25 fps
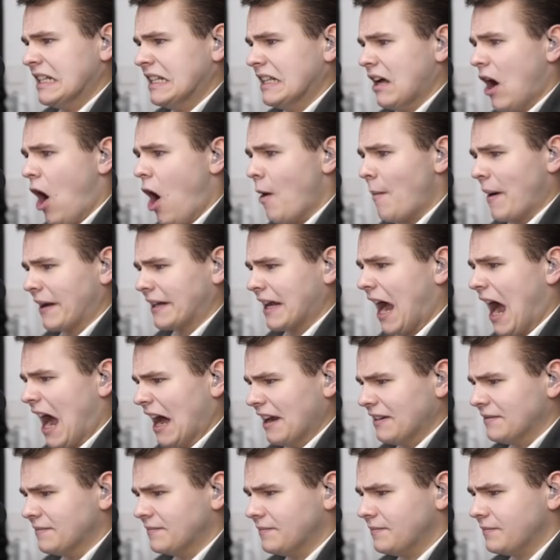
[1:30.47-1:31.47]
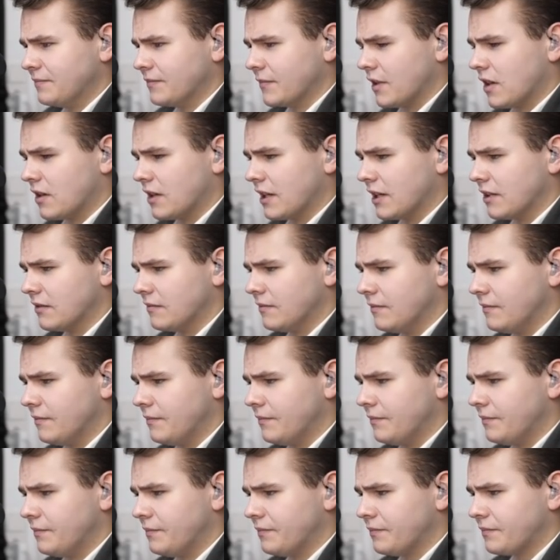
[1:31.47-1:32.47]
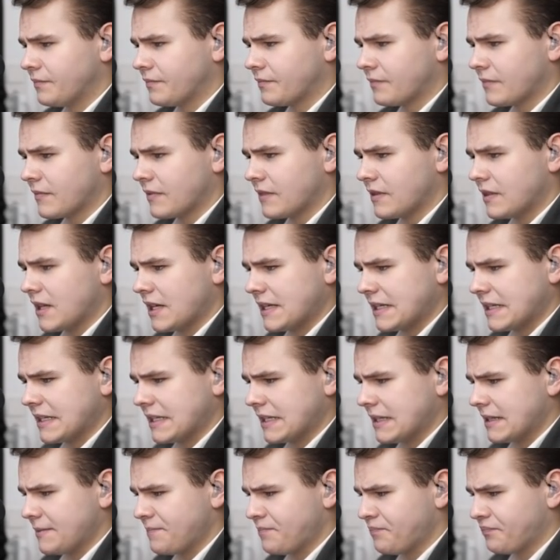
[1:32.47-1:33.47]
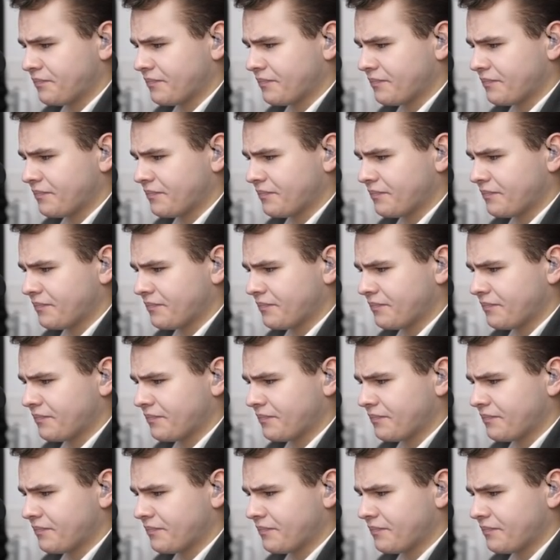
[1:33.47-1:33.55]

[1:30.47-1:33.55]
Oh my god. All right. That's